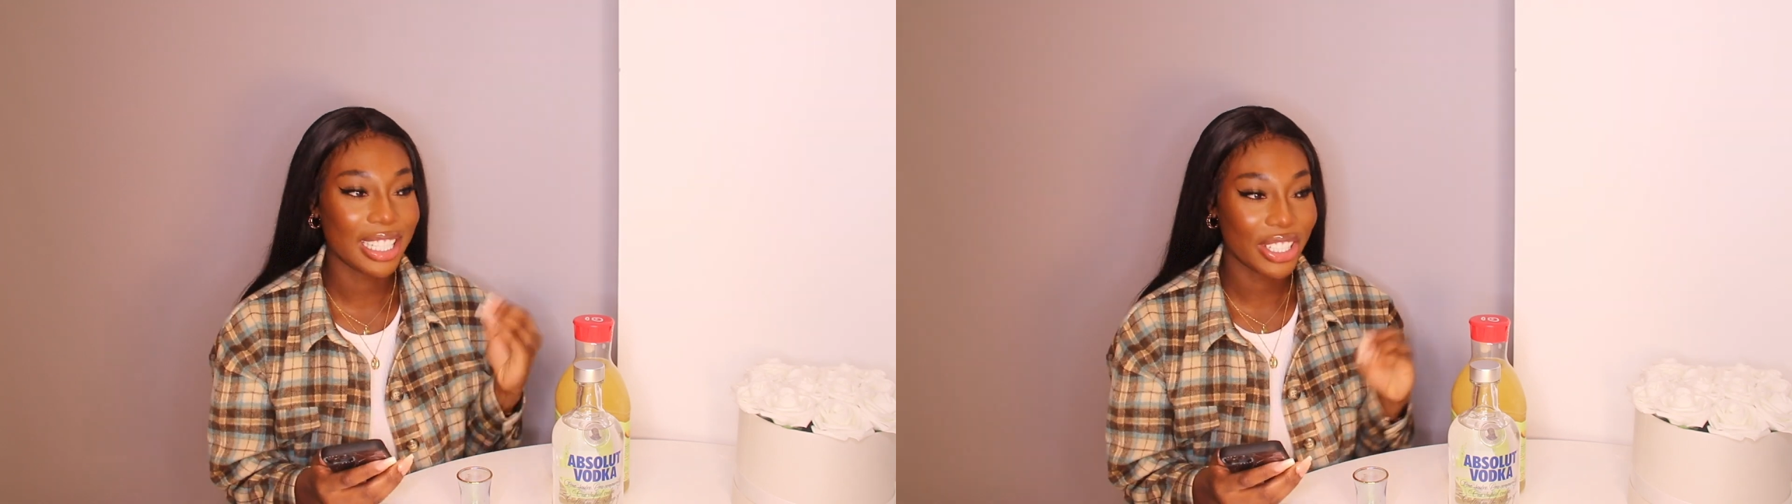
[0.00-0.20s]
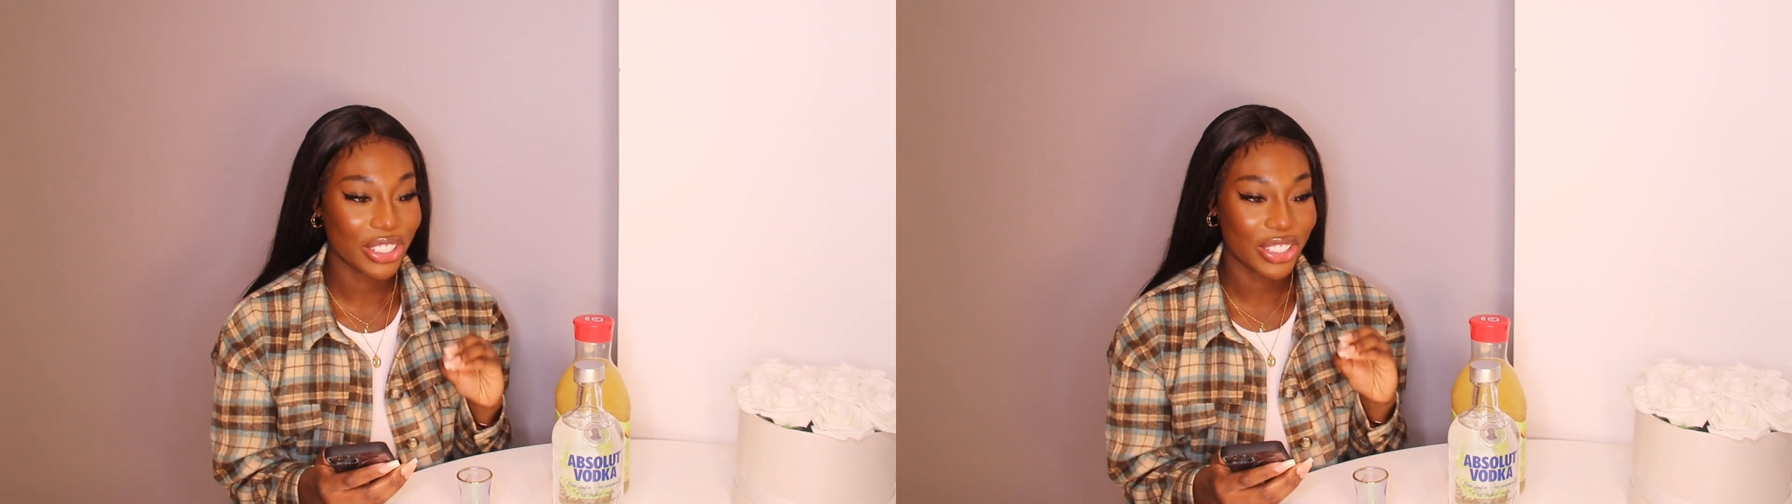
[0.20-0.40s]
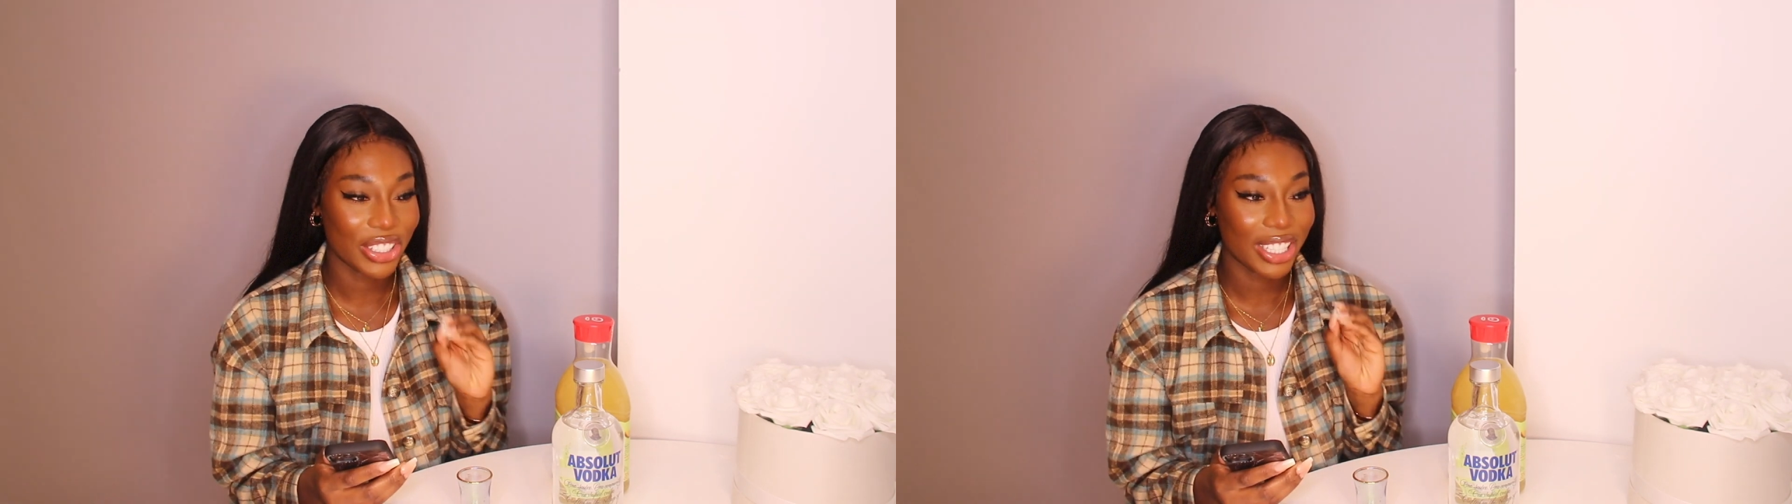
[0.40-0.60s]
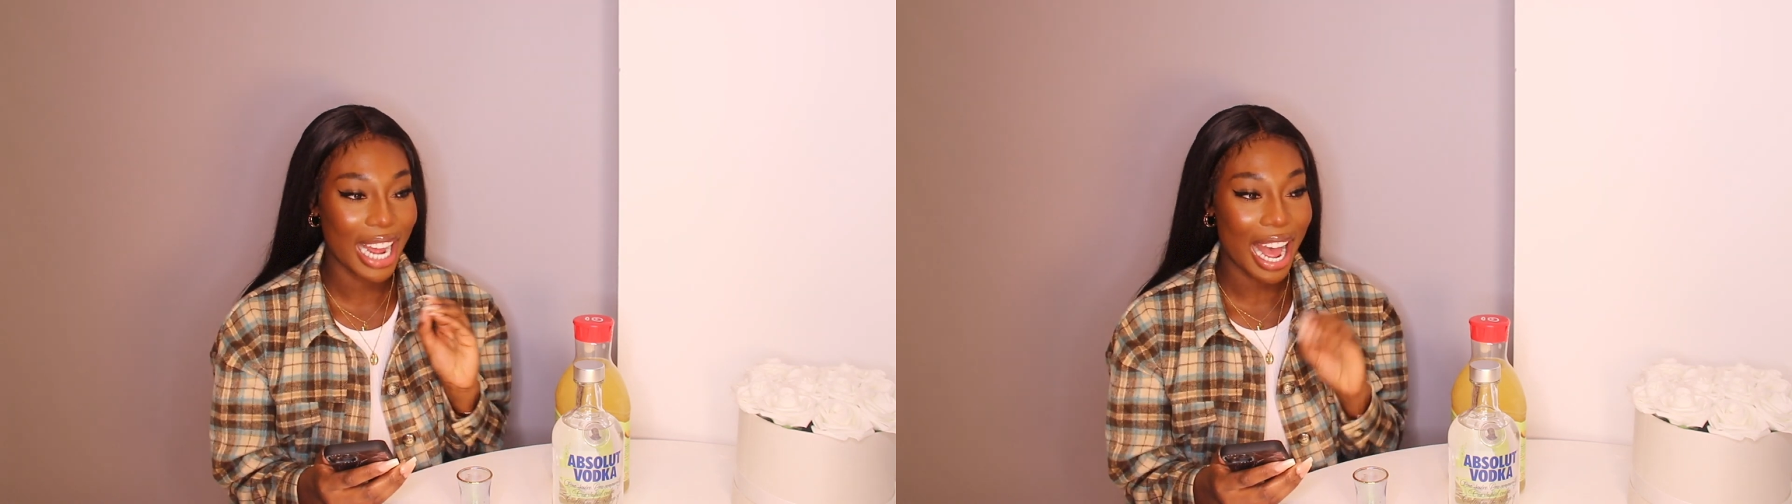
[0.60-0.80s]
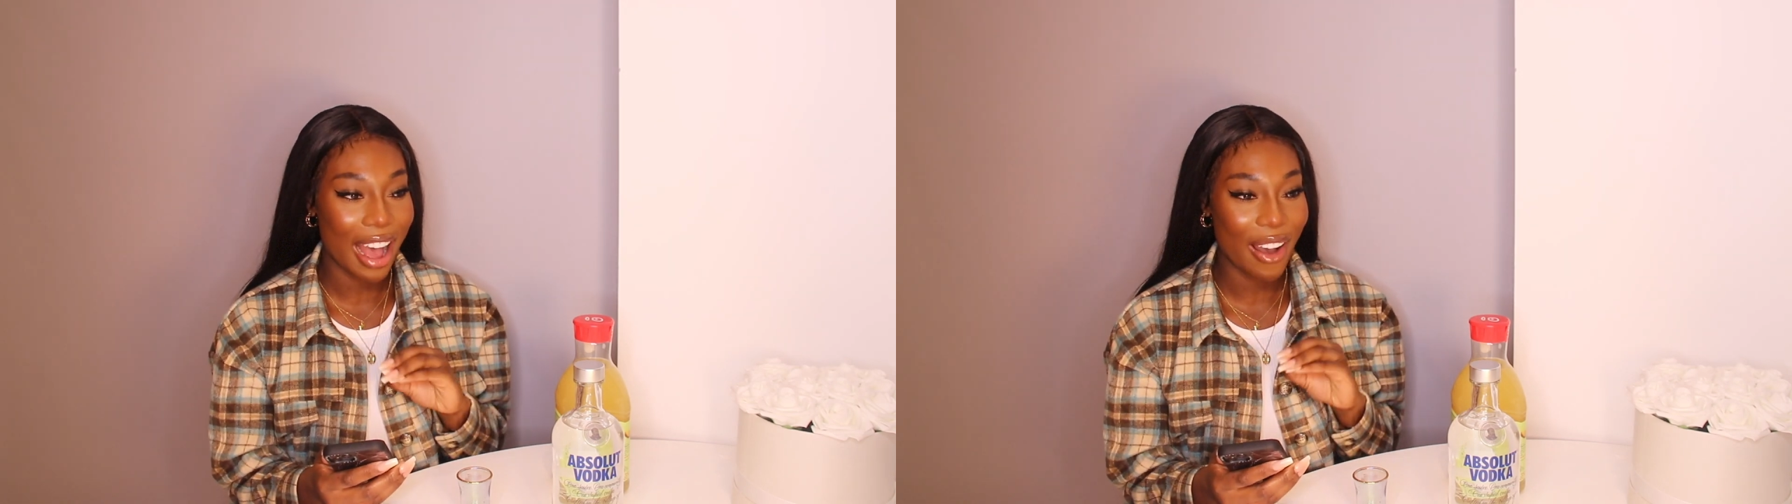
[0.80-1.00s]
eaten
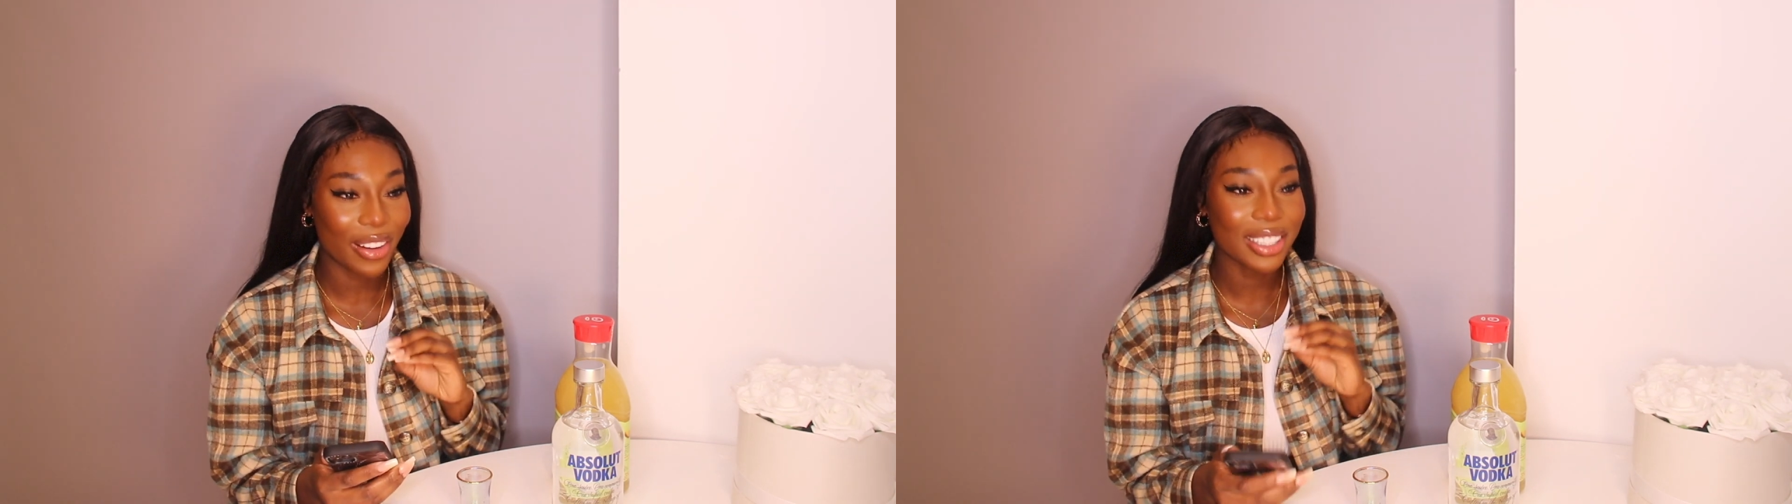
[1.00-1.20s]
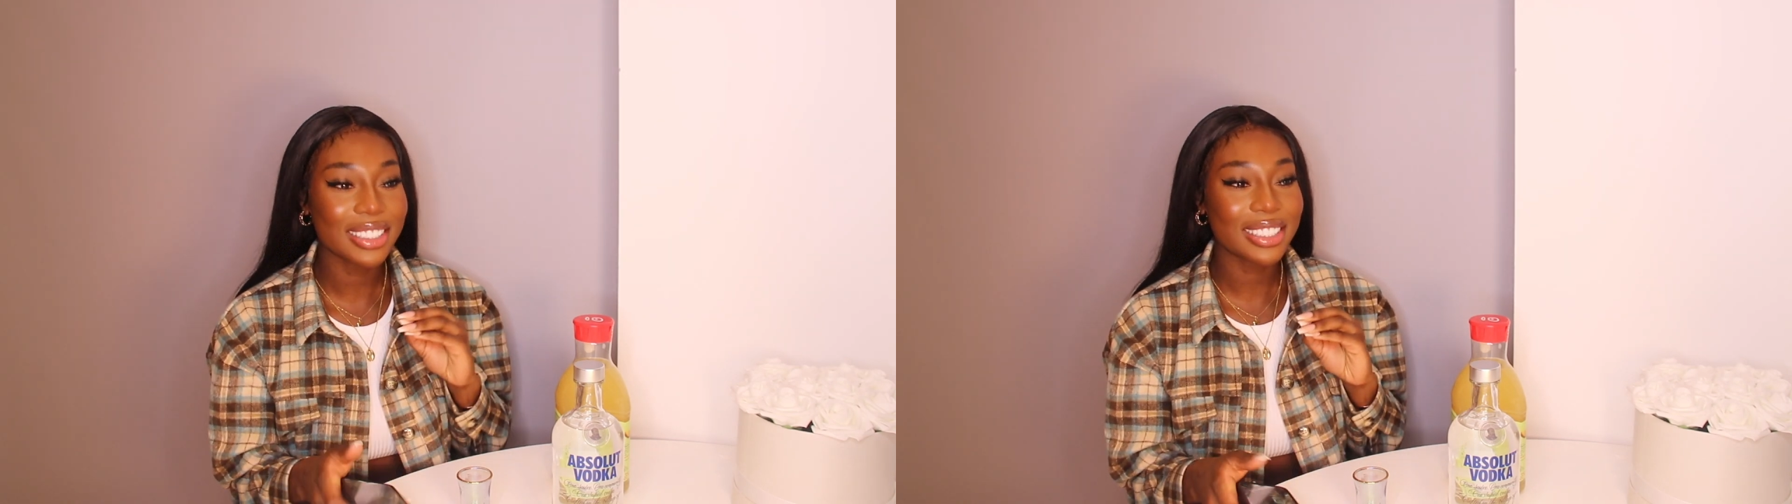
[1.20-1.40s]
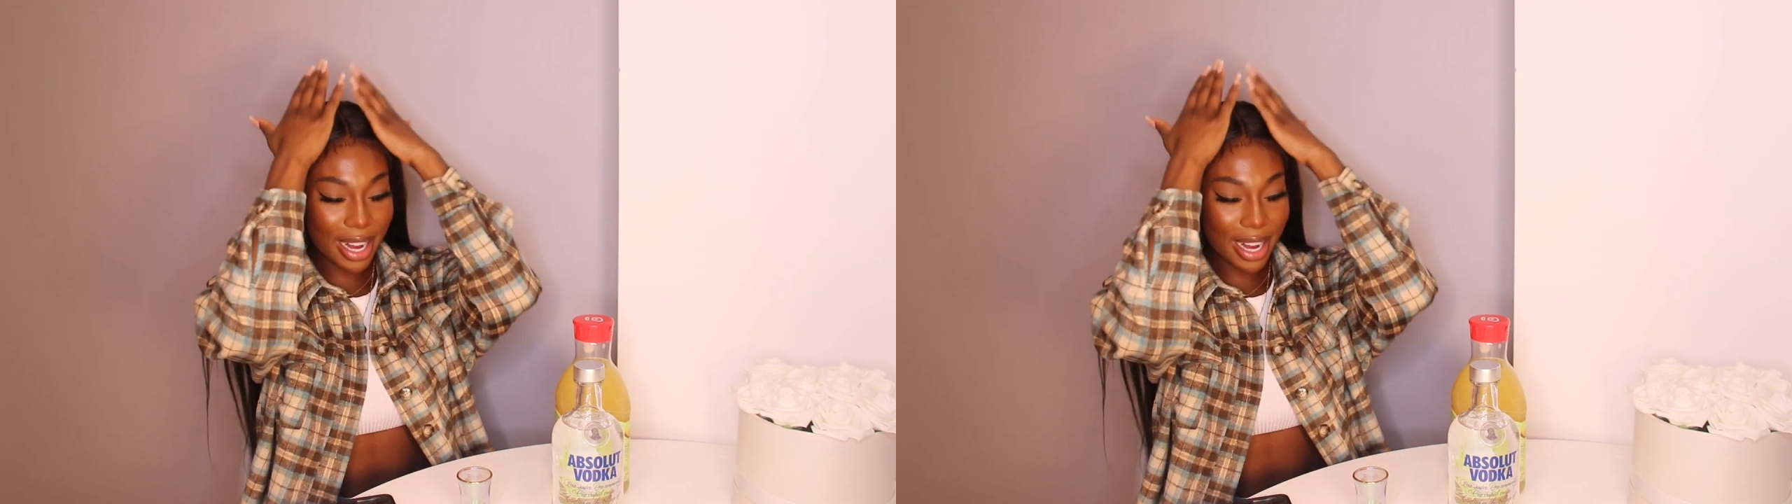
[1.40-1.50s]
out?